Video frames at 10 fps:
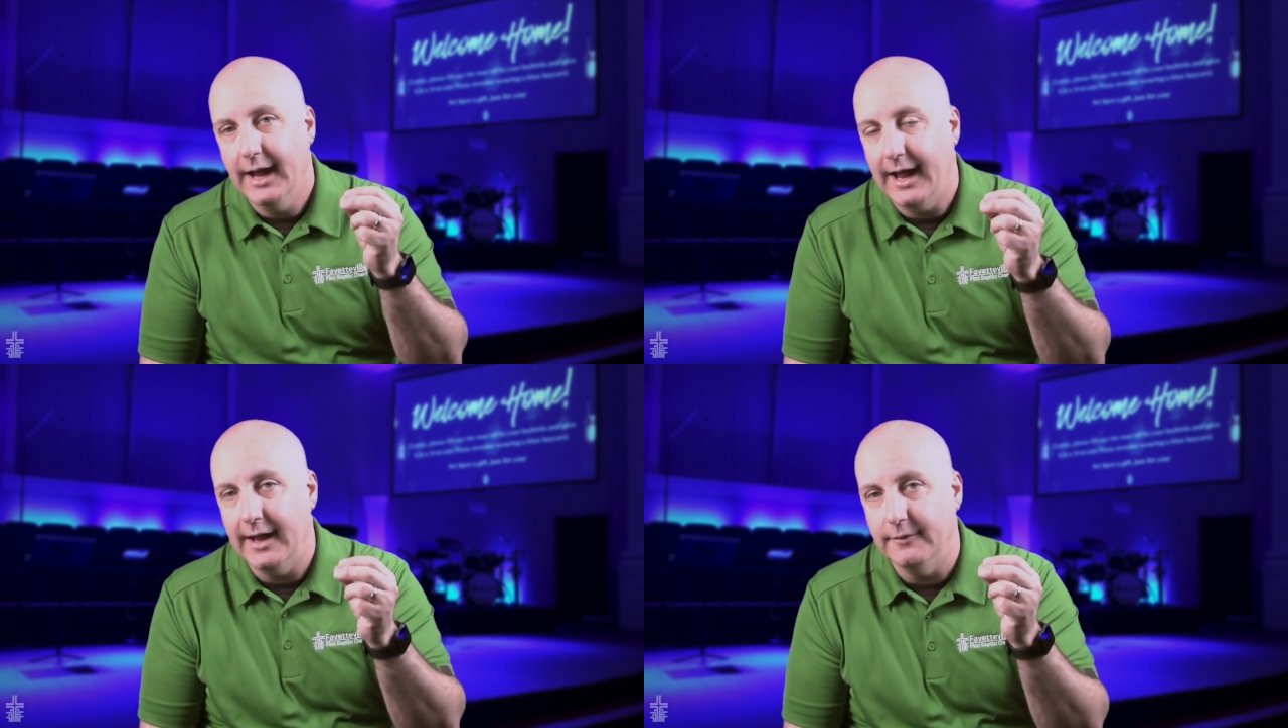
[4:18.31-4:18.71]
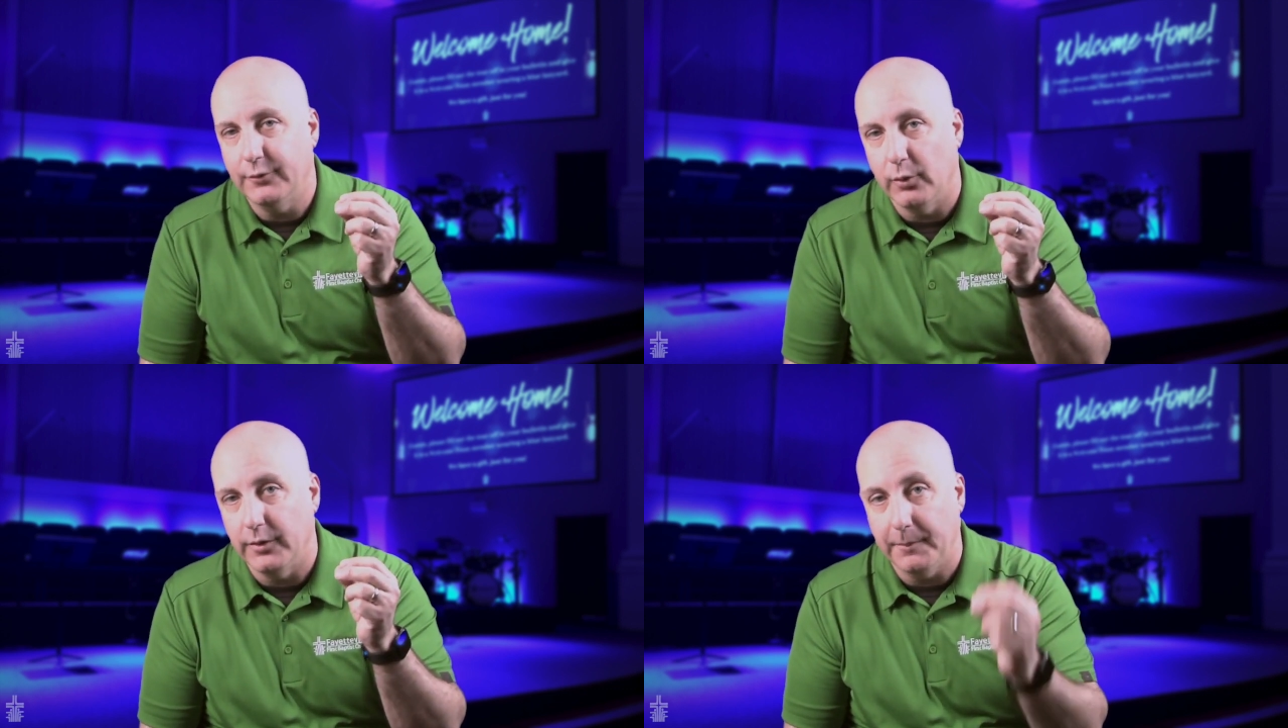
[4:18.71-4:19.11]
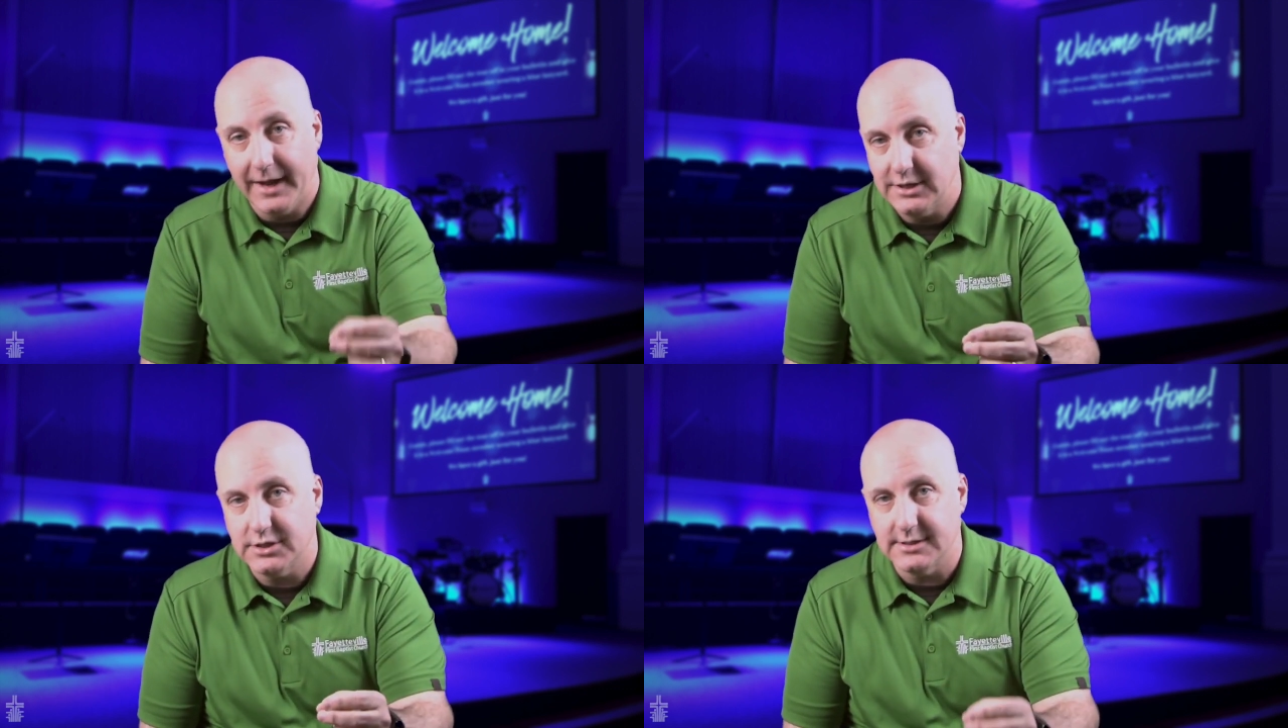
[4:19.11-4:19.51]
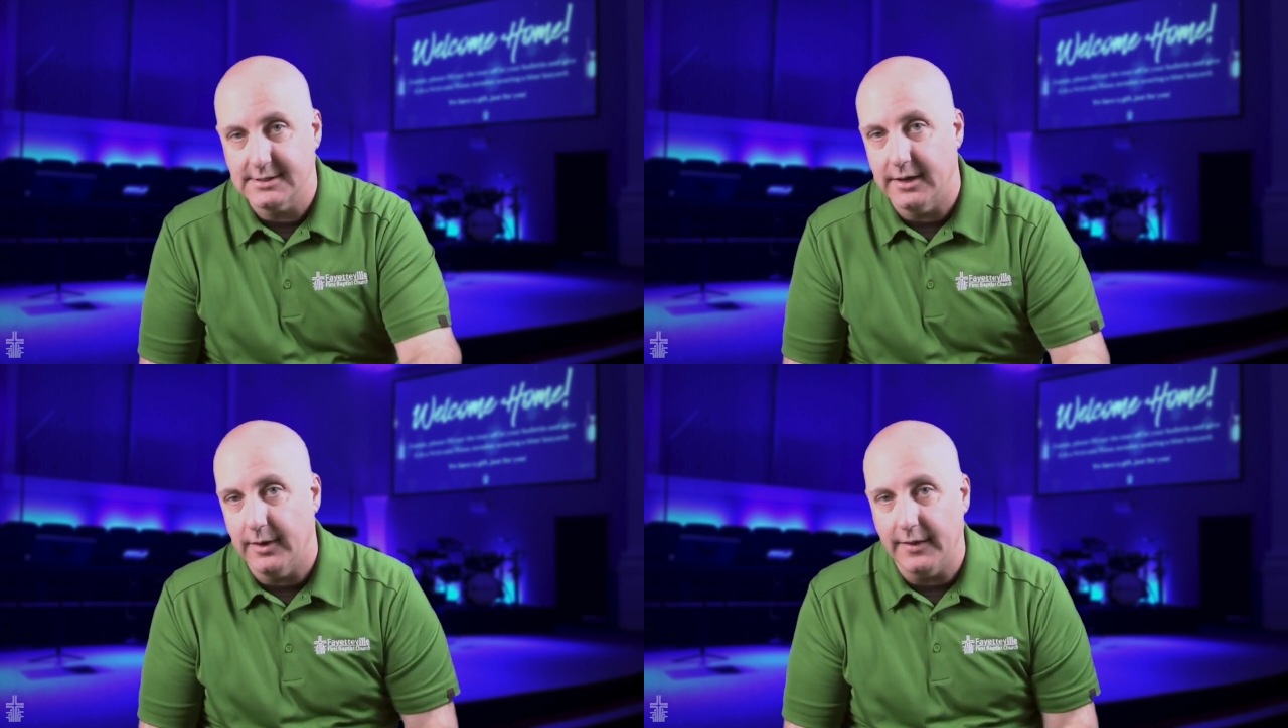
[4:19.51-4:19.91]
and for the
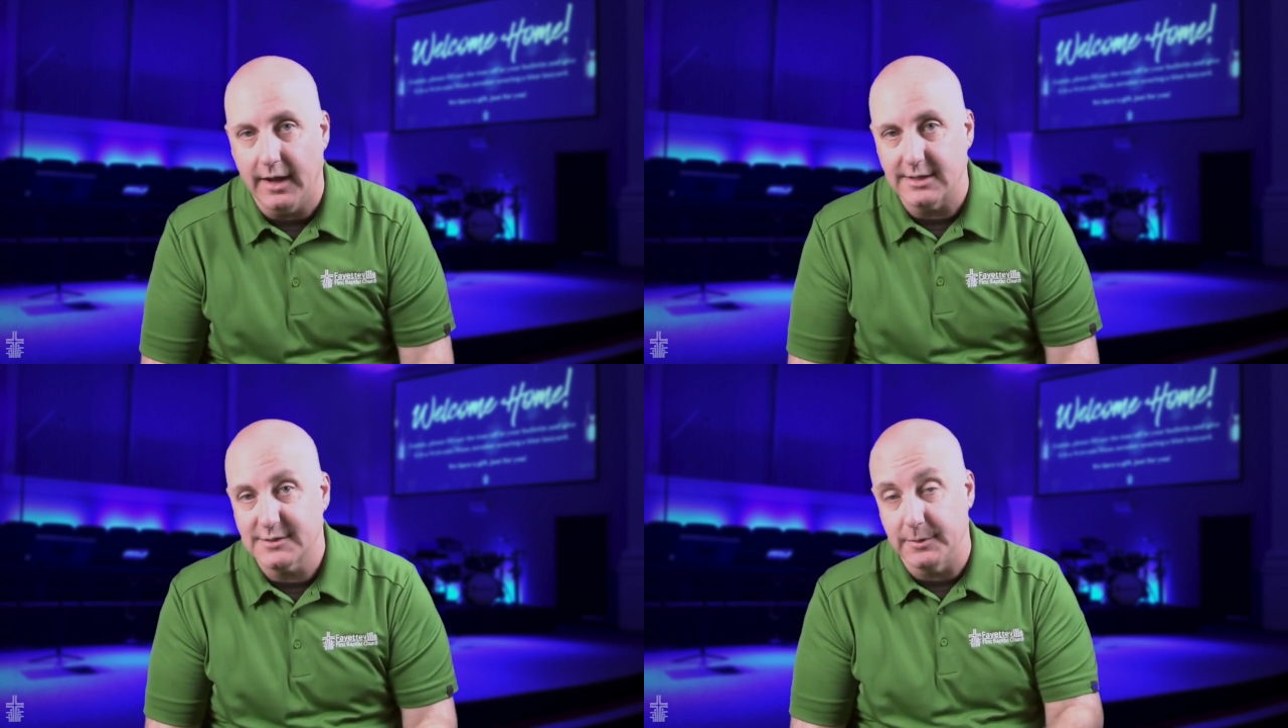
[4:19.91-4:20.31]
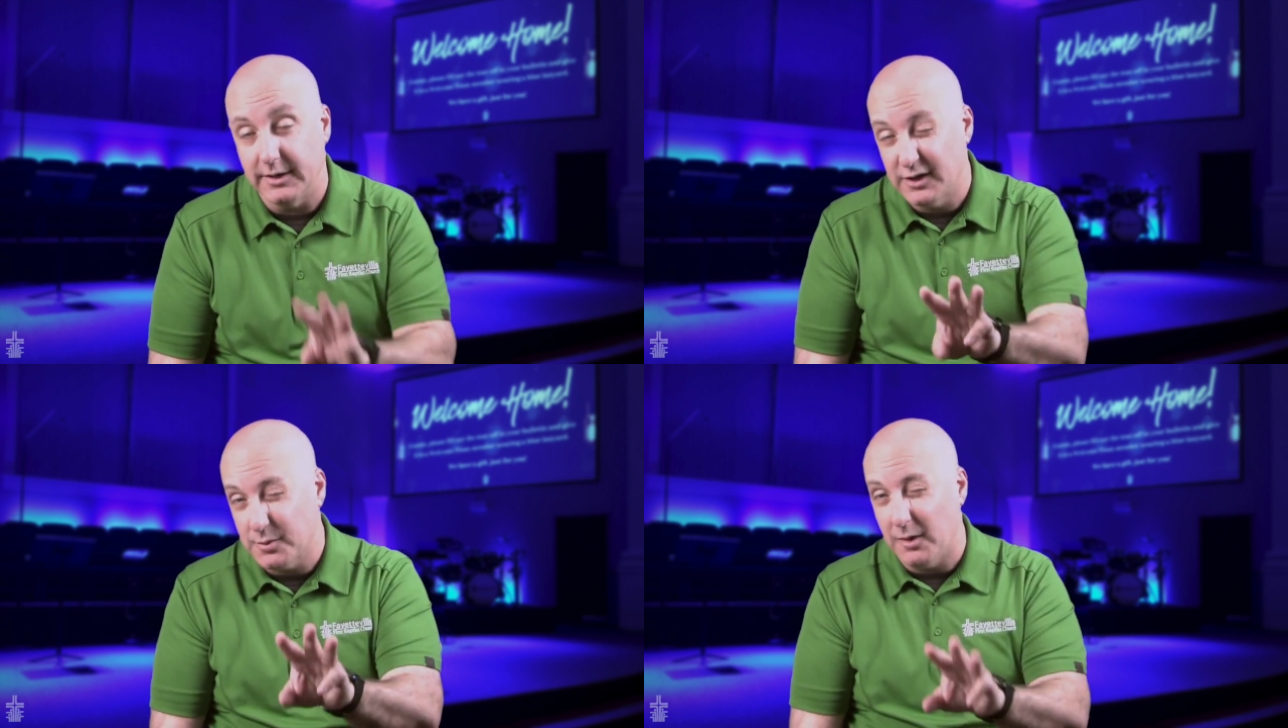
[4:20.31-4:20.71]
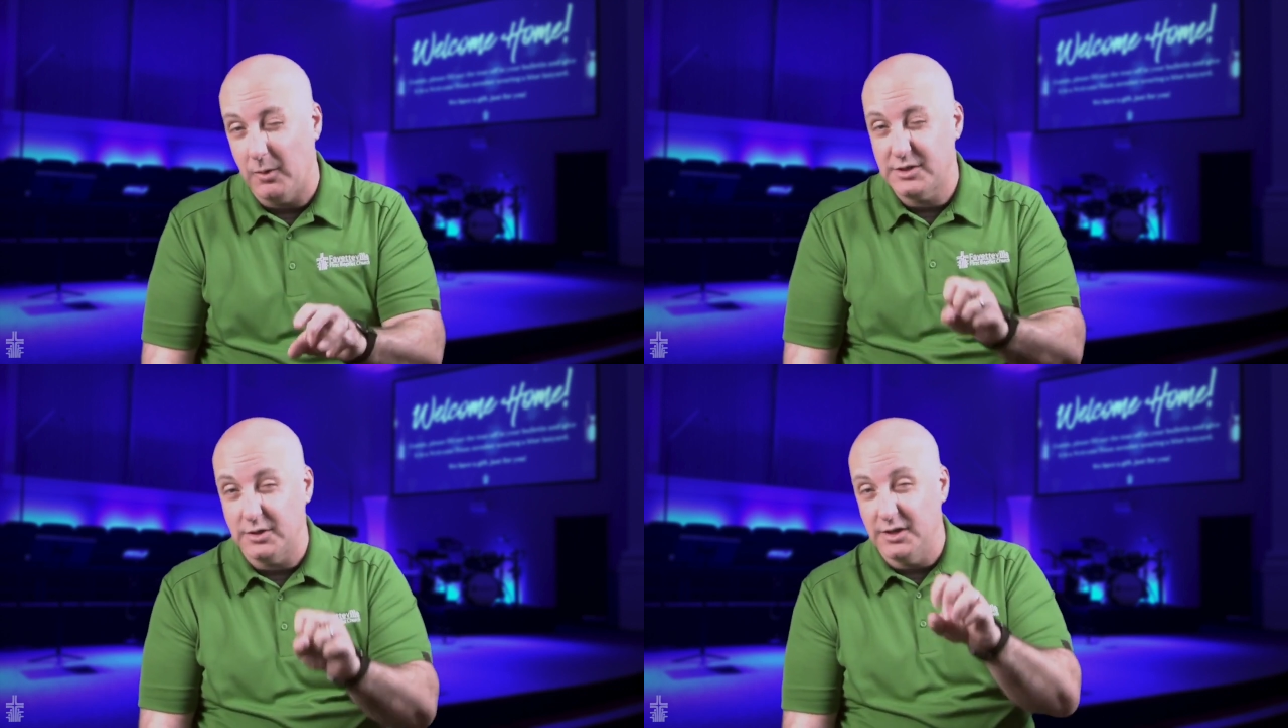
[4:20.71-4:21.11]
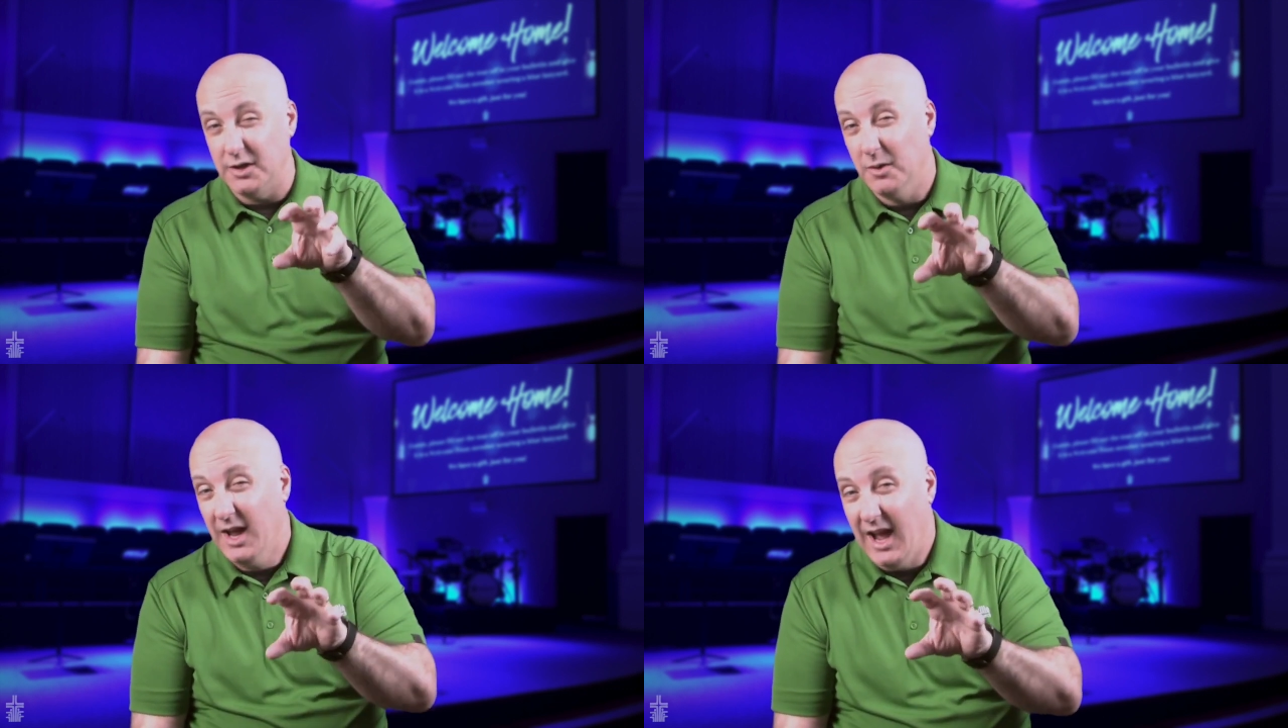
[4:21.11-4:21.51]
patients there at the hospital. Here's what I want you to do.